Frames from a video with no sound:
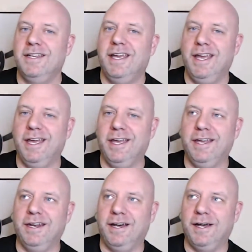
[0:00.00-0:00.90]

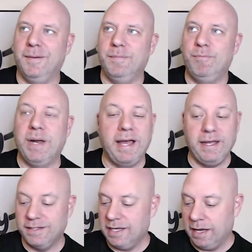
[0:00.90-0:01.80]
And but I
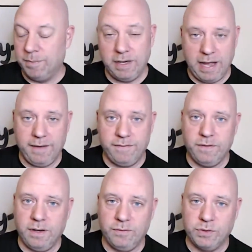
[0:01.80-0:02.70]
gotta say, I have
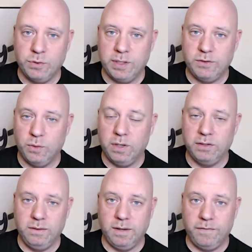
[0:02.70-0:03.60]
a resort tour
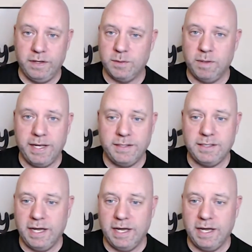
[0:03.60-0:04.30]
of this place,